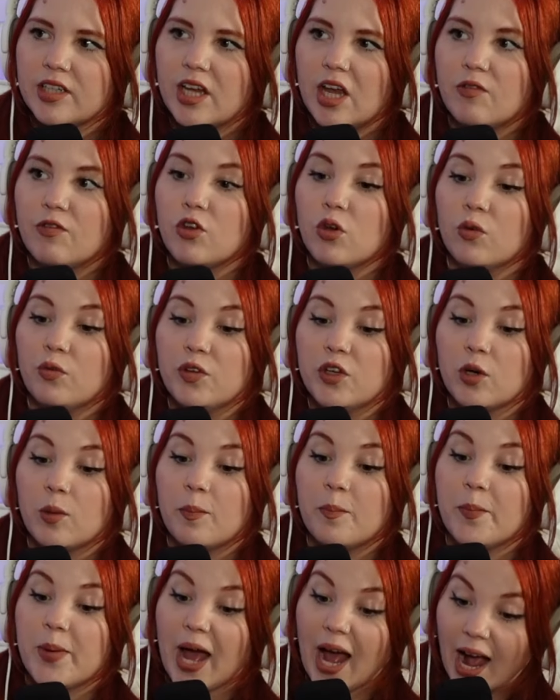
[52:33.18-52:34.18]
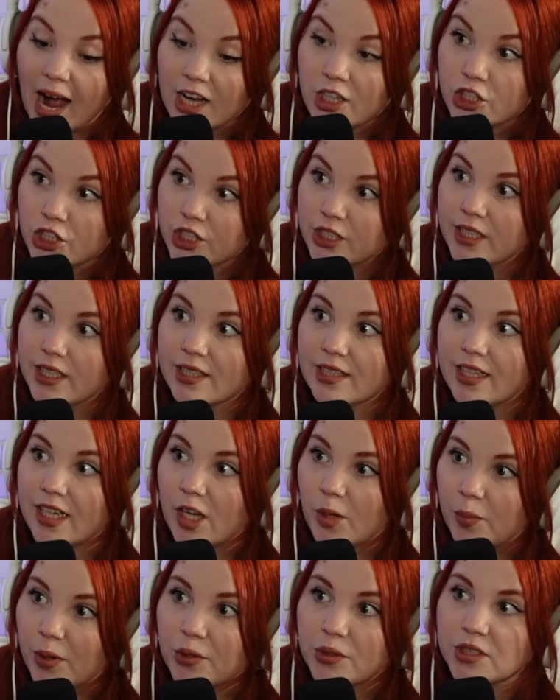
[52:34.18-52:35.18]
If you feel
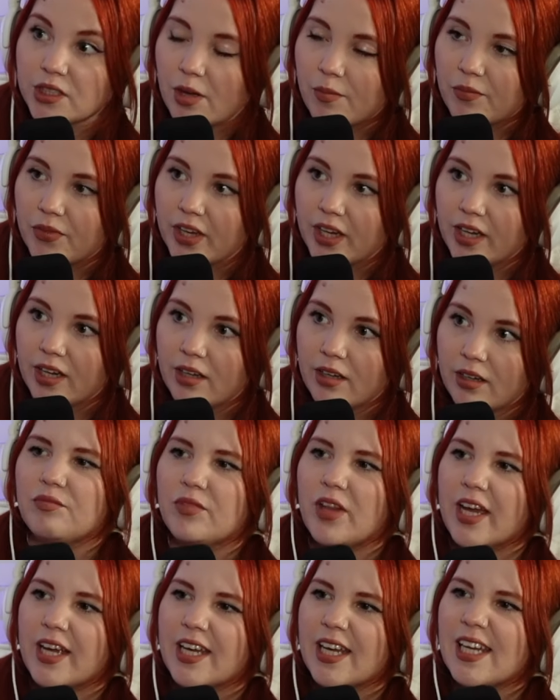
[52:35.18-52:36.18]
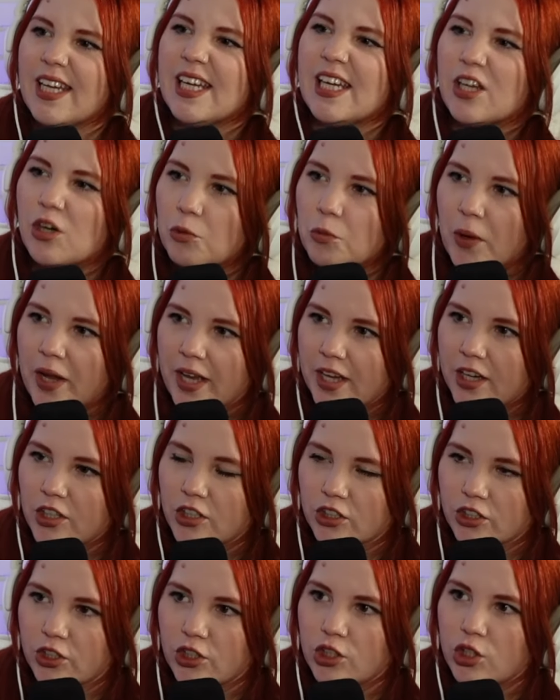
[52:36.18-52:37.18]
passionately about something, like eat away at
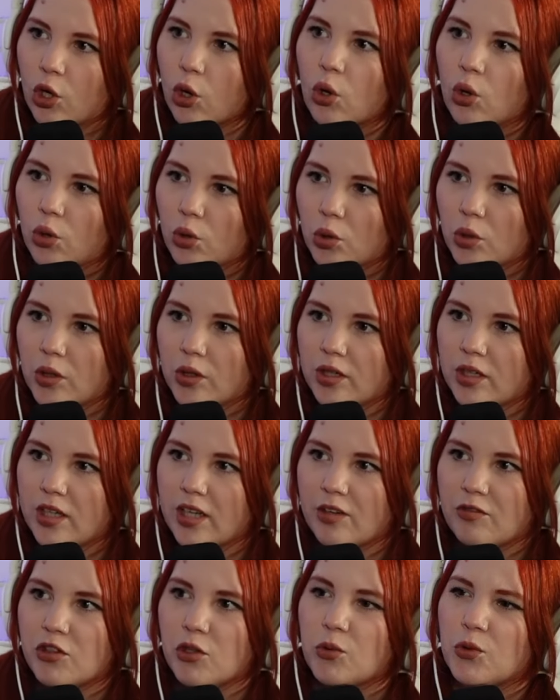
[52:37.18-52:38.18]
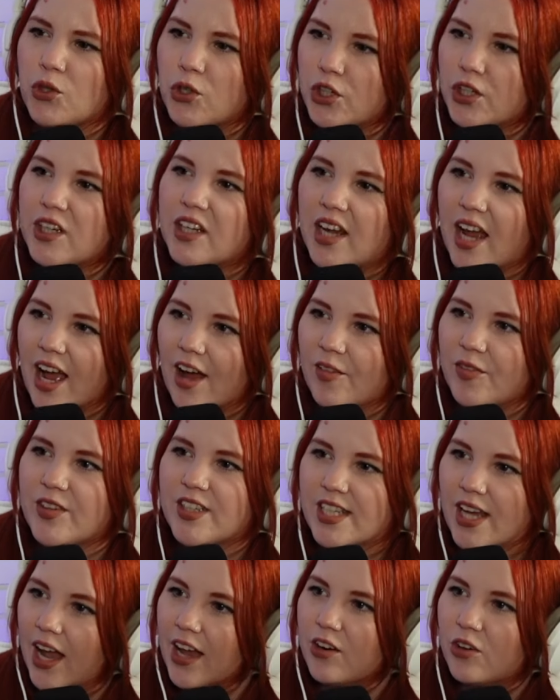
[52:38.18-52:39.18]
your soul. If you couldn't have the
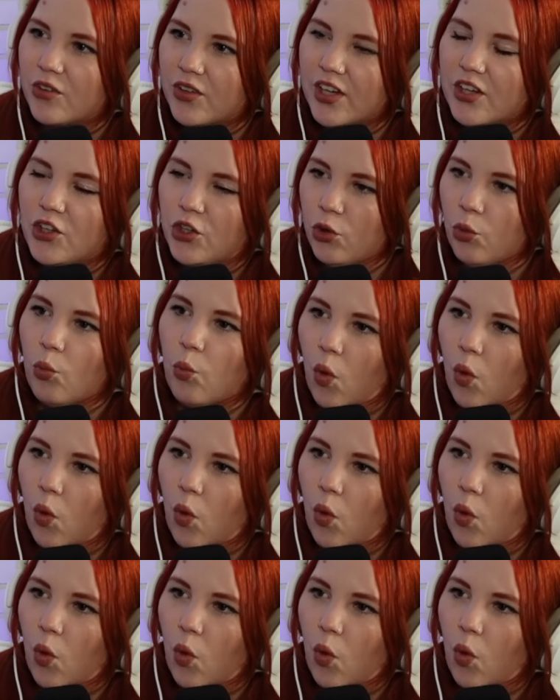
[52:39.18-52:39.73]
title that you